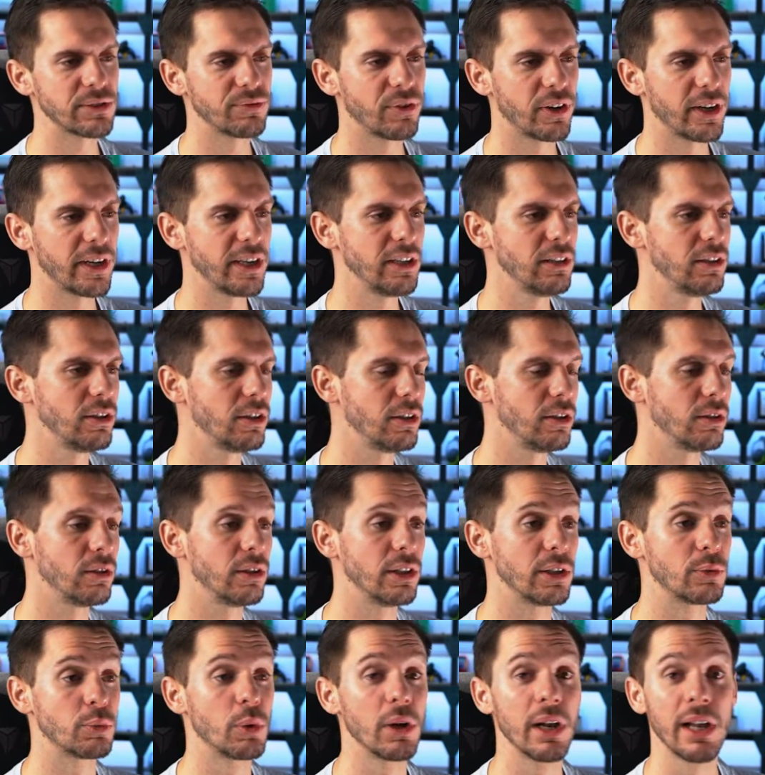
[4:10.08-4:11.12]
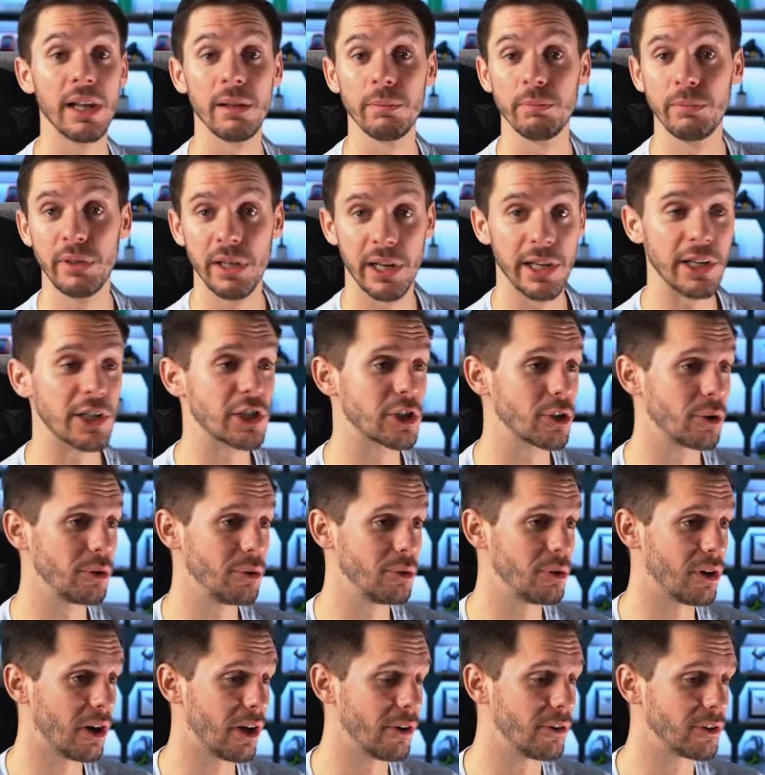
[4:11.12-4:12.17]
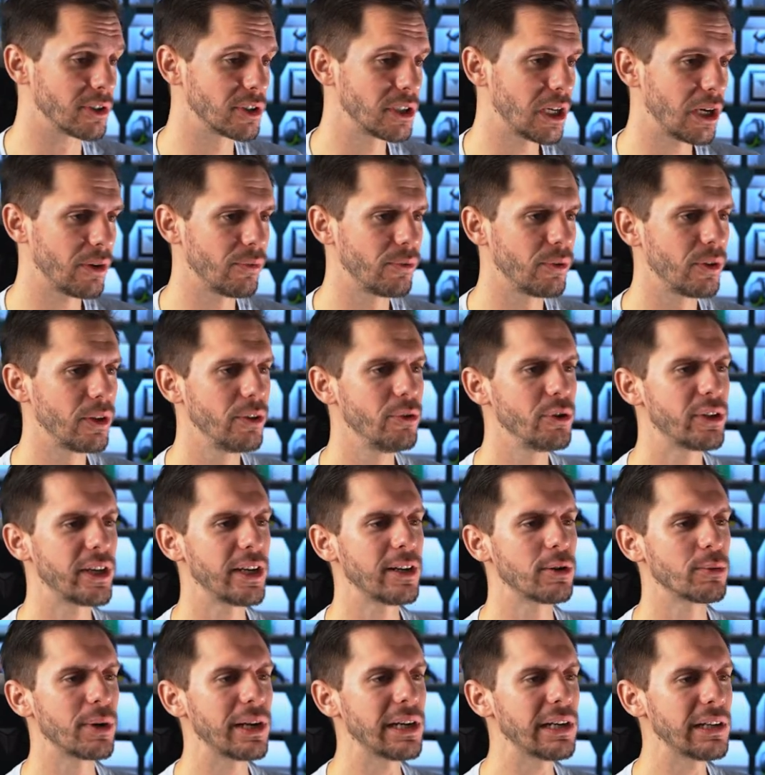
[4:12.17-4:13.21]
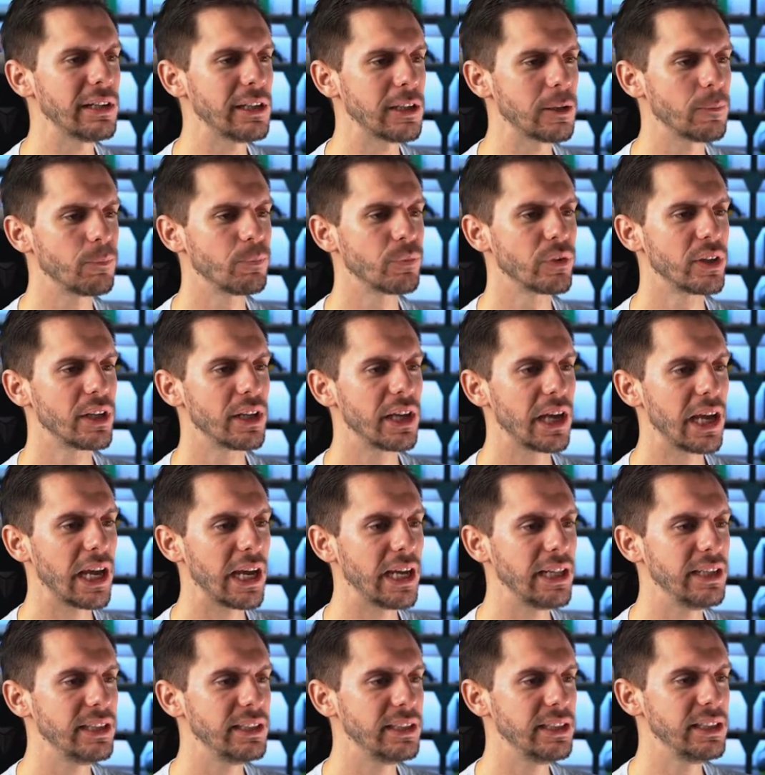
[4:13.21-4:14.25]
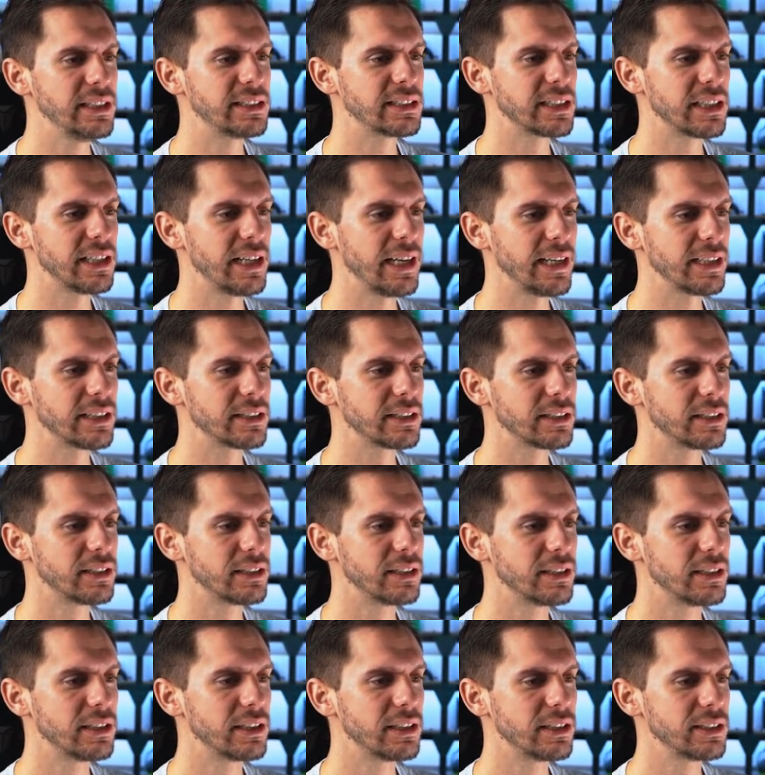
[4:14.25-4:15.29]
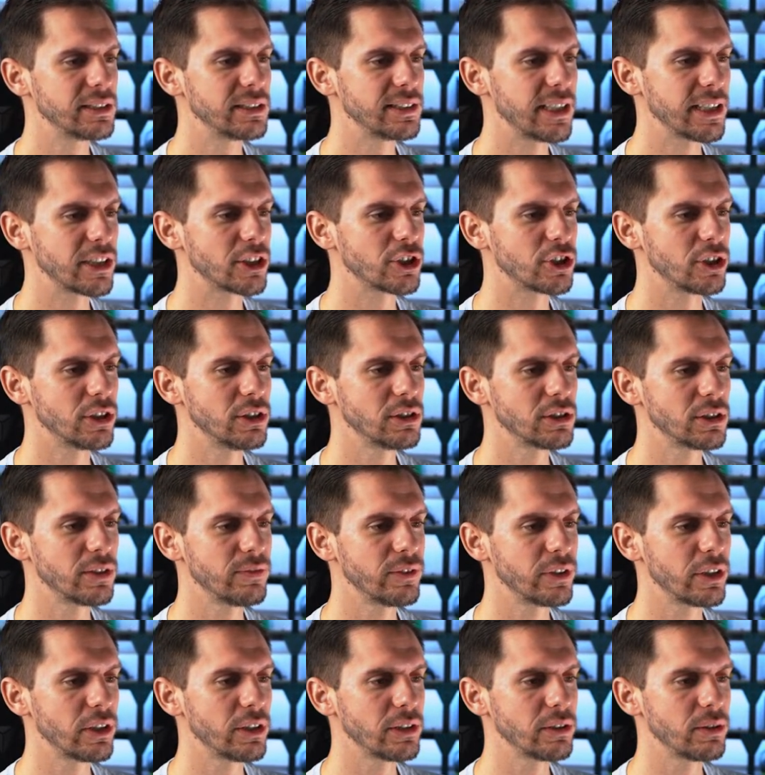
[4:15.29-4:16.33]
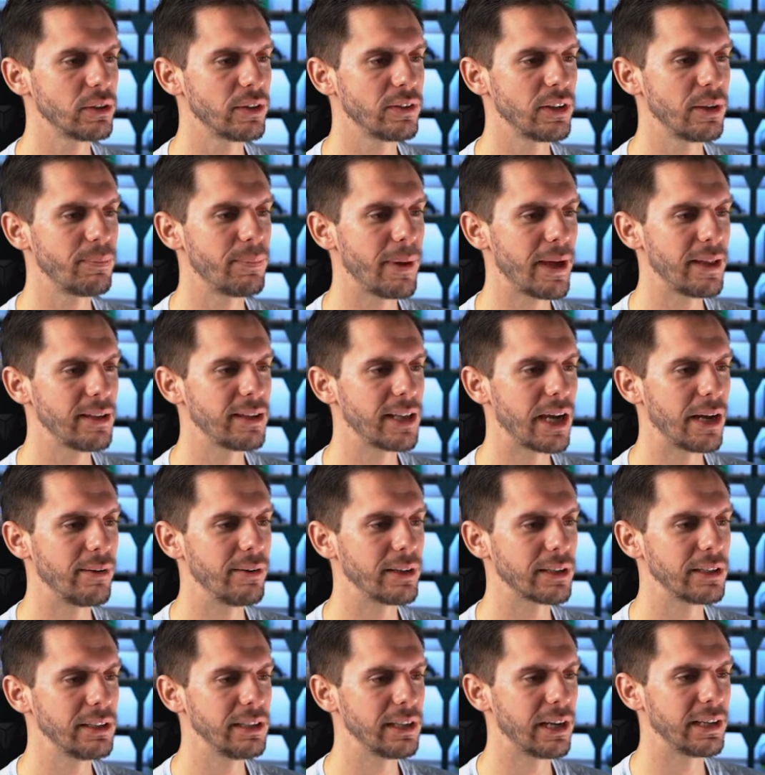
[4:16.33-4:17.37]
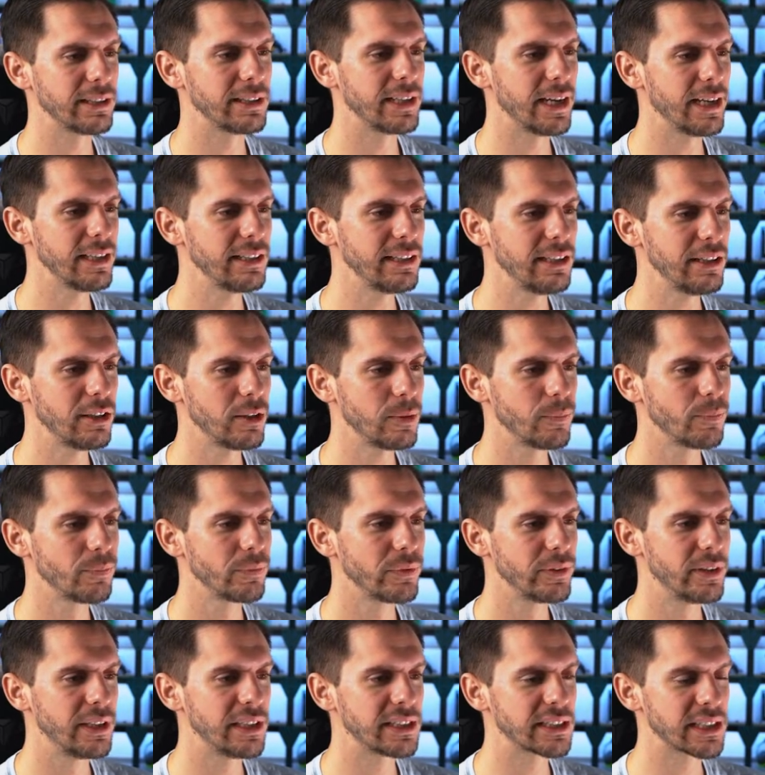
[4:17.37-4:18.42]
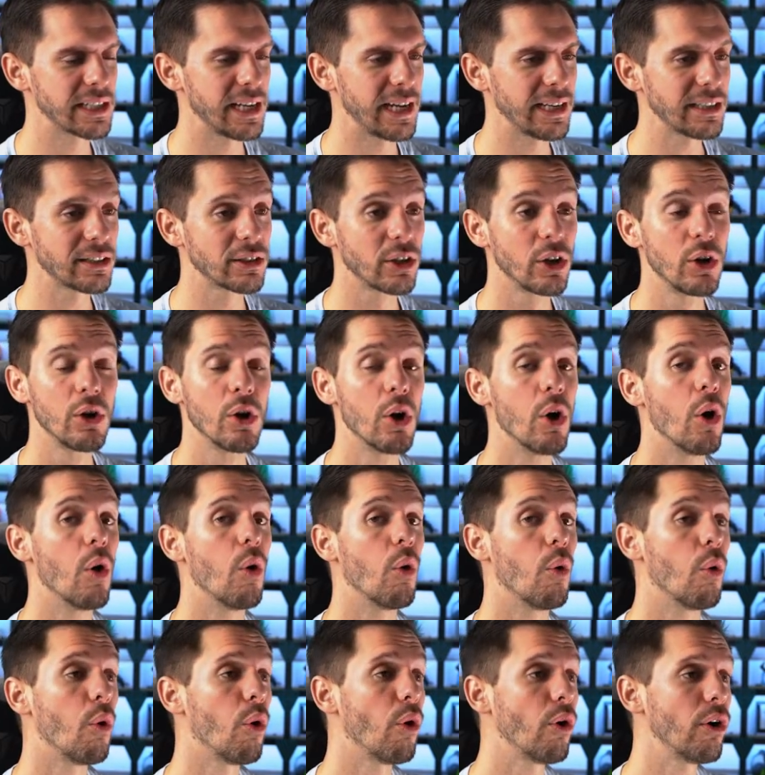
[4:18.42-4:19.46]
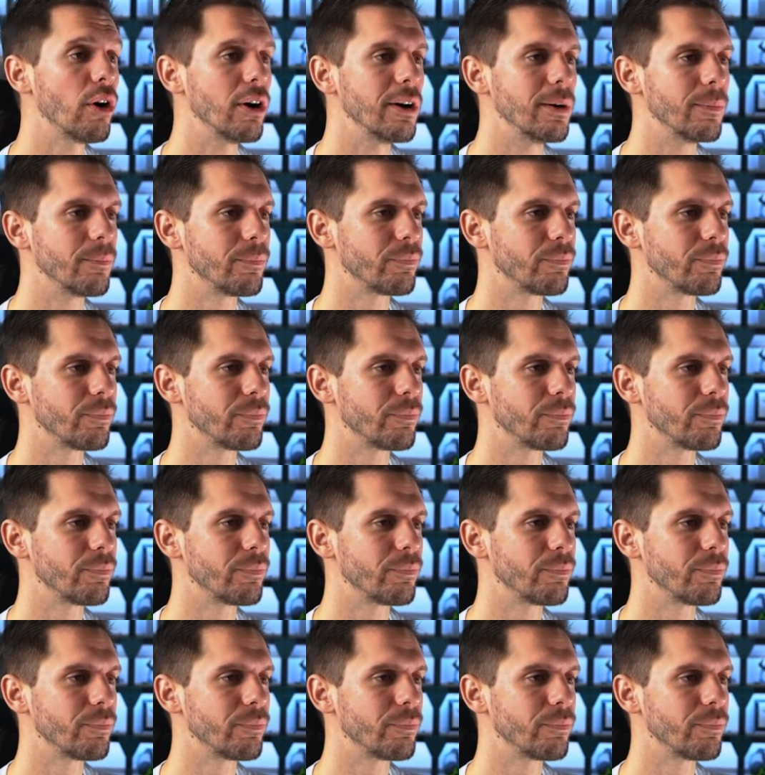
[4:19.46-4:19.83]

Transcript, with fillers: fine. It will help me like show you other stuff. You can right click and deselect sections of the of the path directly like that here, deselect, or